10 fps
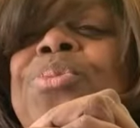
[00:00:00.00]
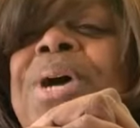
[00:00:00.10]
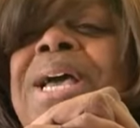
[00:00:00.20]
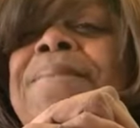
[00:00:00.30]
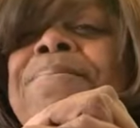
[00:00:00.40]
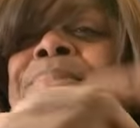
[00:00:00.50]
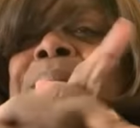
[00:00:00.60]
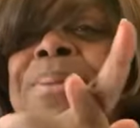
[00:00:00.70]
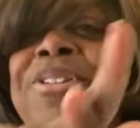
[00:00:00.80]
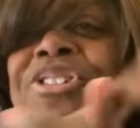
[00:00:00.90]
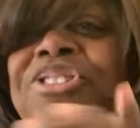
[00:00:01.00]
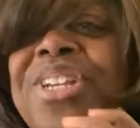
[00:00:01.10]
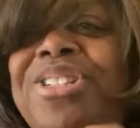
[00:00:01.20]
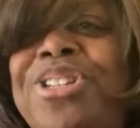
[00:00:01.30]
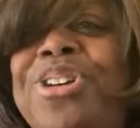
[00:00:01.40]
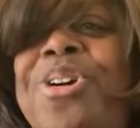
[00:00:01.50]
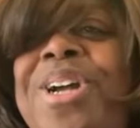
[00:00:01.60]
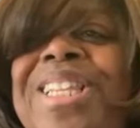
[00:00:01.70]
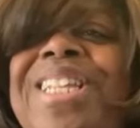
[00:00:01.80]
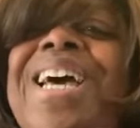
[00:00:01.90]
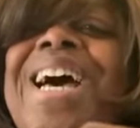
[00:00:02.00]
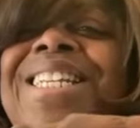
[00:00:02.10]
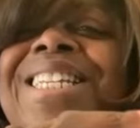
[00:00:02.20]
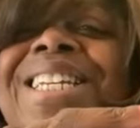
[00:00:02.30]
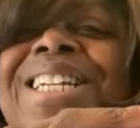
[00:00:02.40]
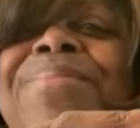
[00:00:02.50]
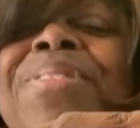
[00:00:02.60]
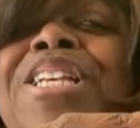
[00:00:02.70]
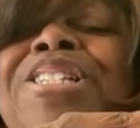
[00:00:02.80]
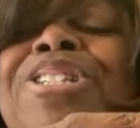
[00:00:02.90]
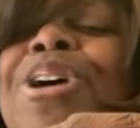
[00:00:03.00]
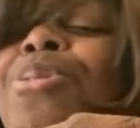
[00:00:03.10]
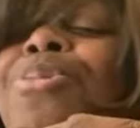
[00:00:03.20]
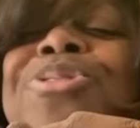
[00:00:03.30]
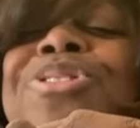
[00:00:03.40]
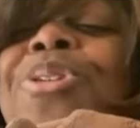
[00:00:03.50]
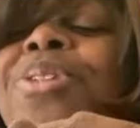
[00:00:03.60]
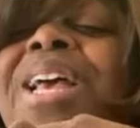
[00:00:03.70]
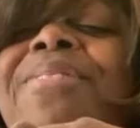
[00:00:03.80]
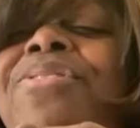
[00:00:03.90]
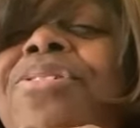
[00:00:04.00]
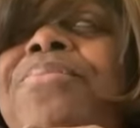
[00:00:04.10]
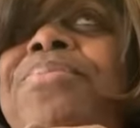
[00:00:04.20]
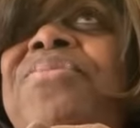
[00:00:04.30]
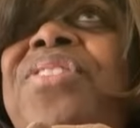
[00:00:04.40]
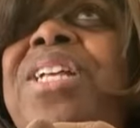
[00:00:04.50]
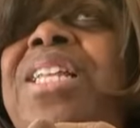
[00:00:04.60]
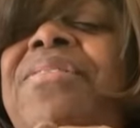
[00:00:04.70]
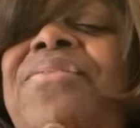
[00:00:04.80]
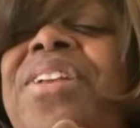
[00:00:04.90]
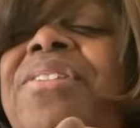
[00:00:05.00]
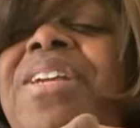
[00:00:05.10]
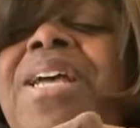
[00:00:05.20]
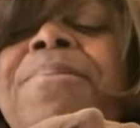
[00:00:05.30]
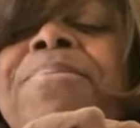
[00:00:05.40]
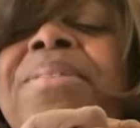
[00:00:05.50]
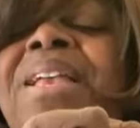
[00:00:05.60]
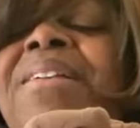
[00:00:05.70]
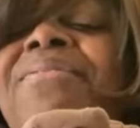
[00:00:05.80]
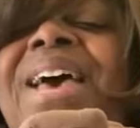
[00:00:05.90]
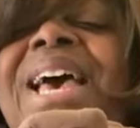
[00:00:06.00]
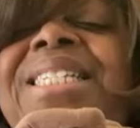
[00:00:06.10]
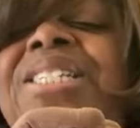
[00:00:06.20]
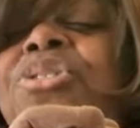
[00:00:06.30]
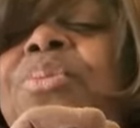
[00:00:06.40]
away, but you're just the card that God needed. So don't ever feel inferior. In fact, it's